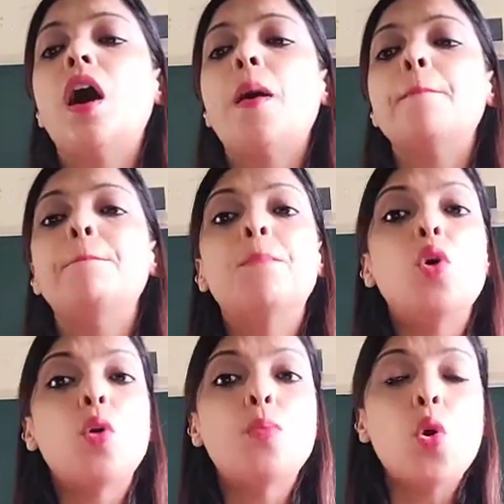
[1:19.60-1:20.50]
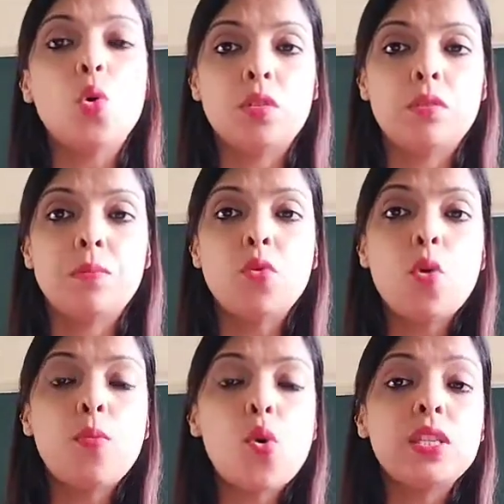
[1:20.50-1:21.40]
Bobo.
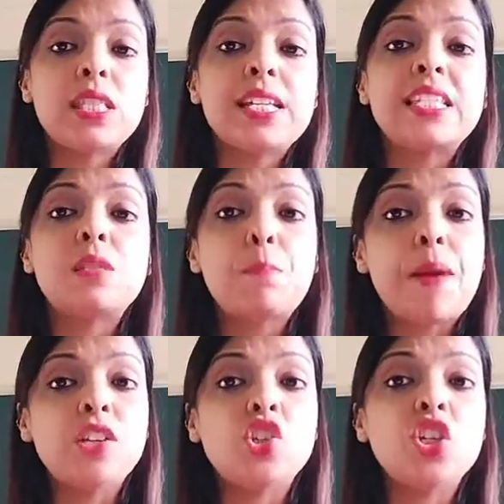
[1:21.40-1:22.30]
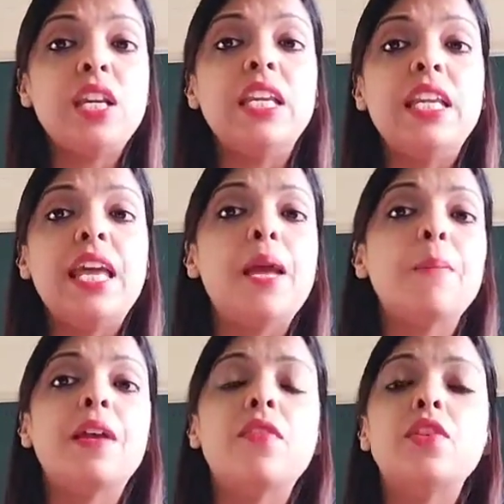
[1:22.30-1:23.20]
Bobo is the special name
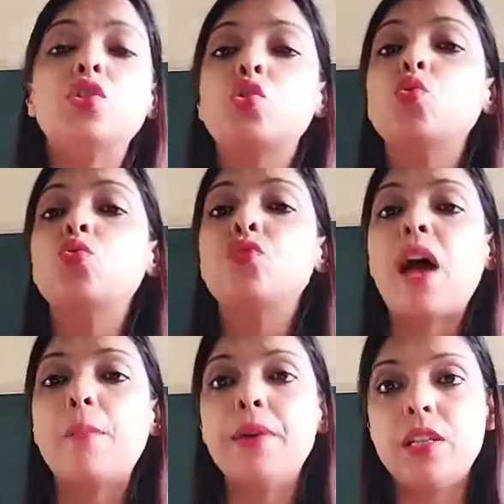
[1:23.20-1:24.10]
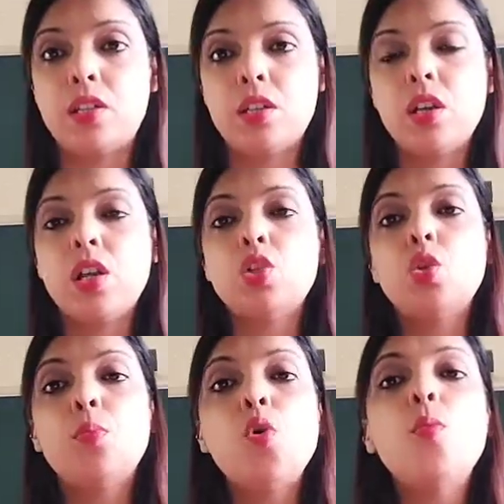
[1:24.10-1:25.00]
given to rabbit. So
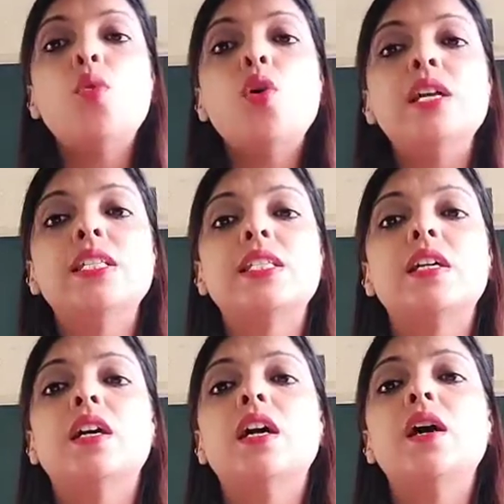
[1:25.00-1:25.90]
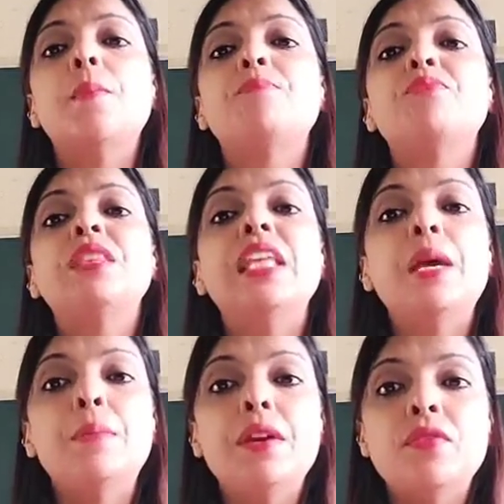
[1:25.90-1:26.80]
Bobo is a
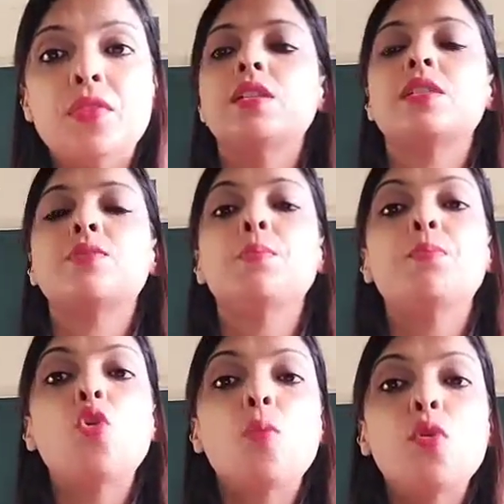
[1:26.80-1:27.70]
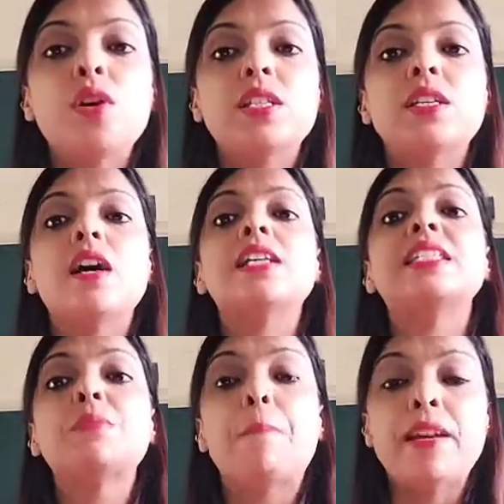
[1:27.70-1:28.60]
naming word. Bobo is a
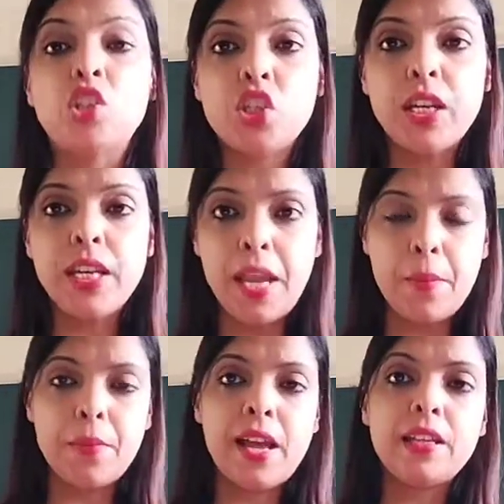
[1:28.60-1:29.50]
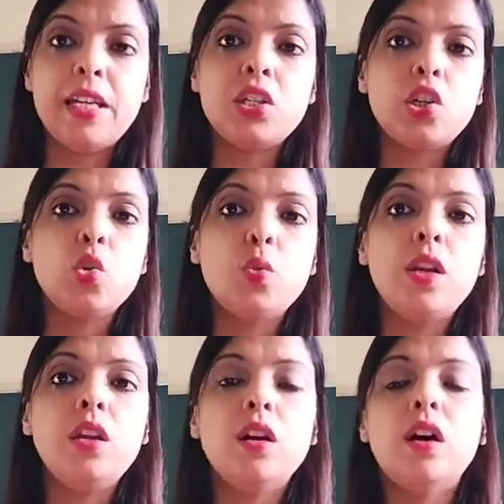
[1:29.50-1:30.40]
special name, and later you will
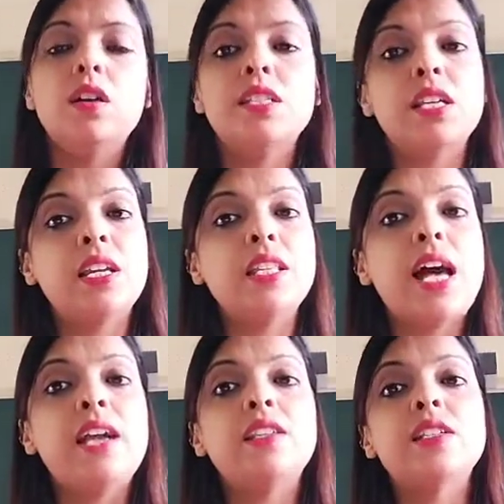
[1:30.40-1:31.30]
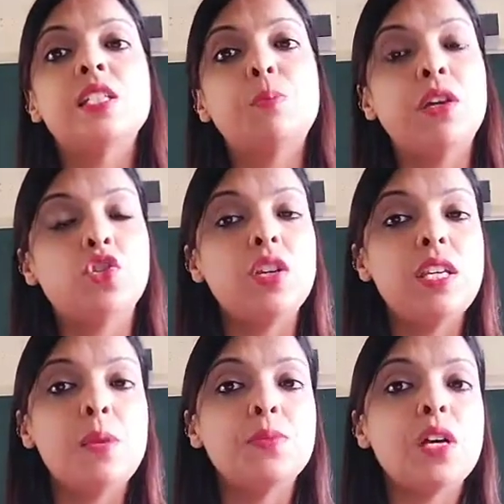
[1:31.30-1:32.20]
study that the special
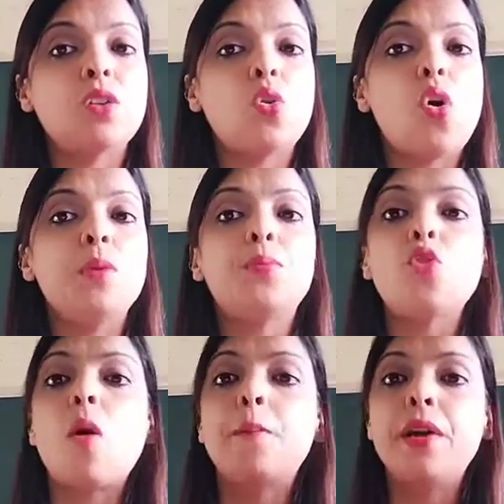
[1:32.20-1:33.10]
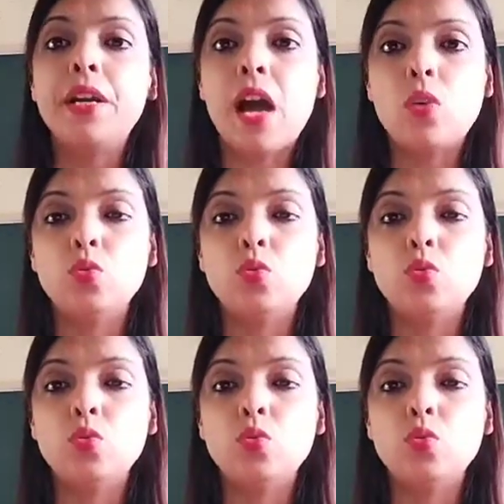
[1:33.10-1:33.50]
names are called proper noun.